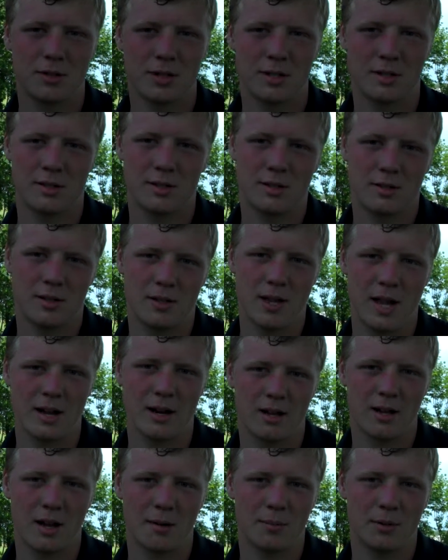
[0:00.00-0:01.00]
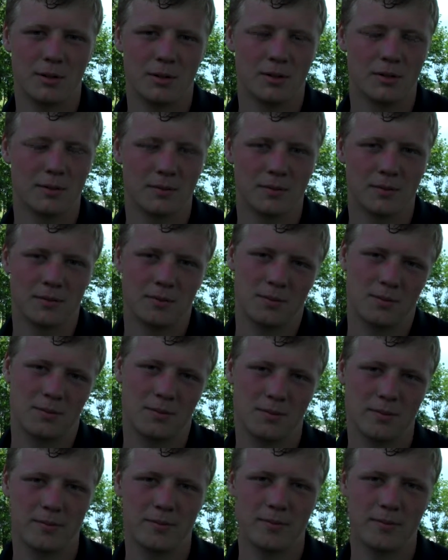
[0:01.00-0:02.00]
Just had a couple
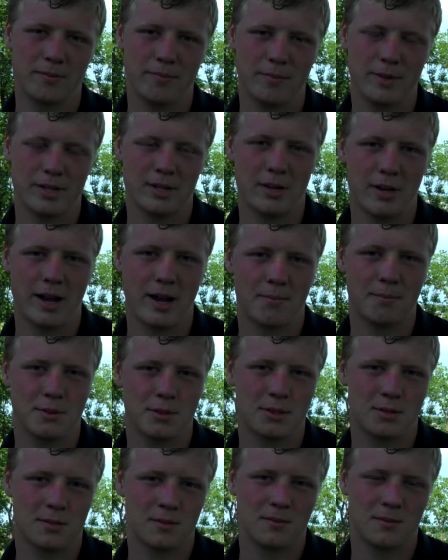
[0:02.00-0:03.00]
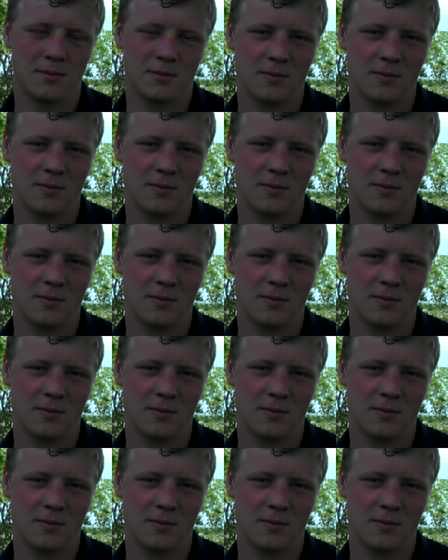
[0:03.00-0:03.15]
mislaps.